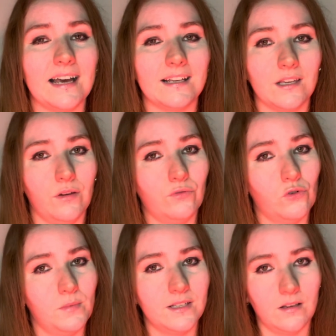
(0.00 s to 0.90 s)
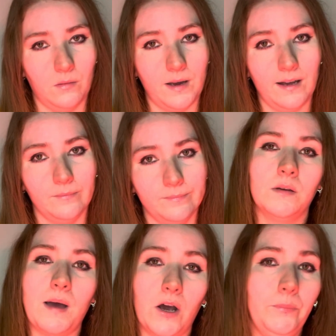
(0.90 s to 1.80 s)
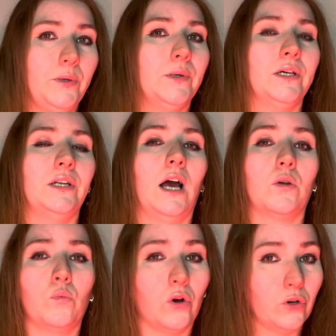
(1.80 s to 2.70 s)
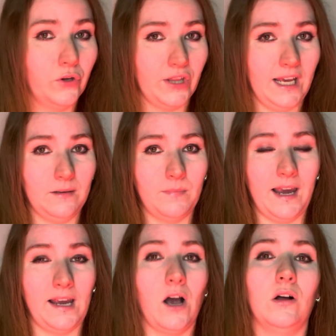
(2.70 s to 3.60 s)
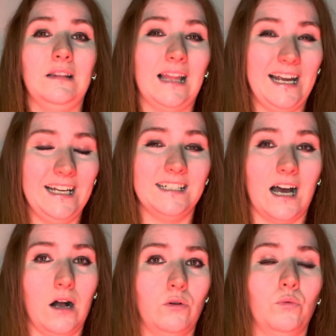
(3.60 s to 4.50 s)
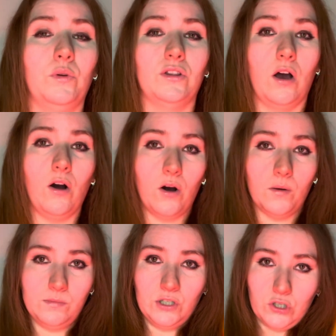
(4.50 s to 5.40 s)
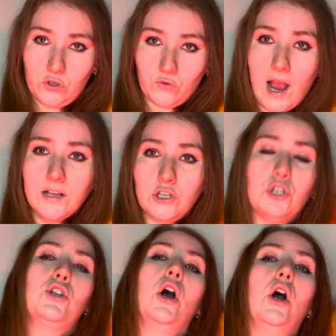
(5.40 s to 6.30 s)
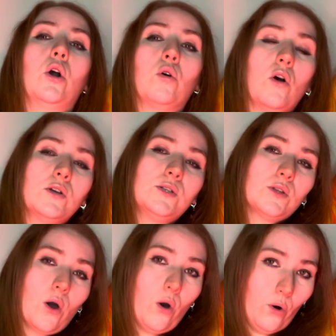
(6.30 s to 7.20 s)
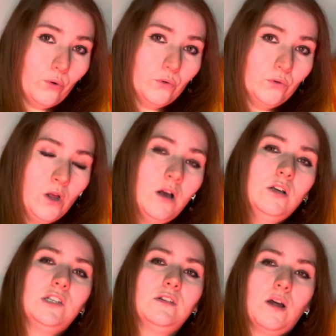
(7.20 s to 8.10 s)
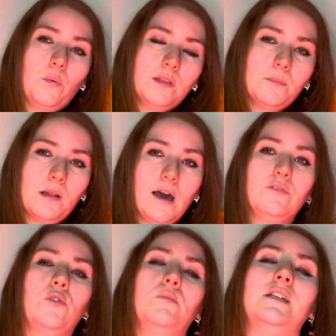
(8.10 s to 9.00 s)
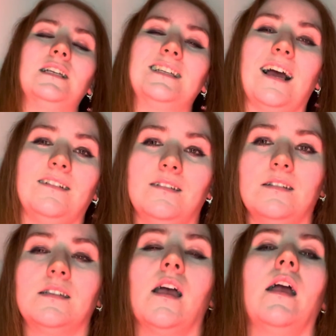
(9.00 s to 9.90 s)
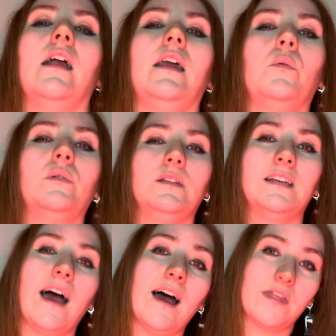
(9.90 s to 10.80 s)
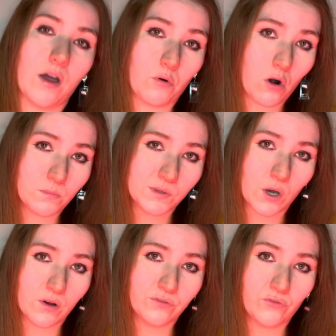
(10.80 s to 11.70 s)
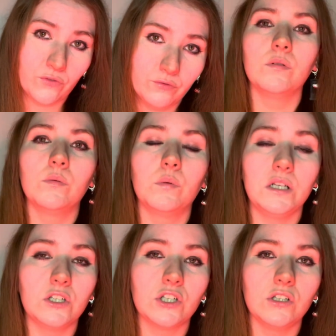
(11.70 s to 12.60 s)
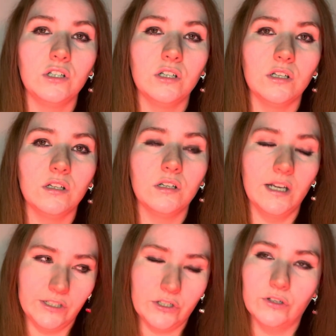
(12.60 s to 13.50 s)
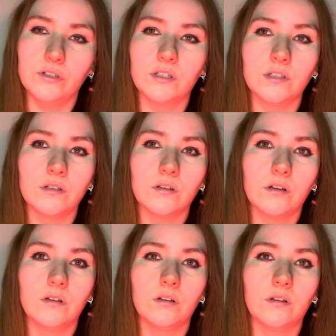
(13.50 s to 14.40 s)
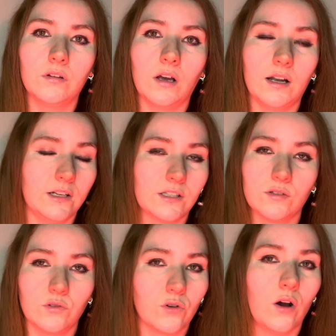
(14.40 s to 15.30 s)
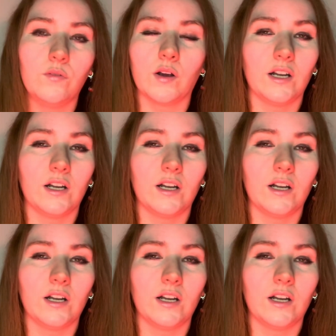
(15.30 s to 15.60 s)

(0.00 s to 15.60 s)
as her former cellmate. Perempuan and one other inmate are laid down with their arms stretched across the hole so that when the platform descends, it will tear their arms off, which it does. And it's not a very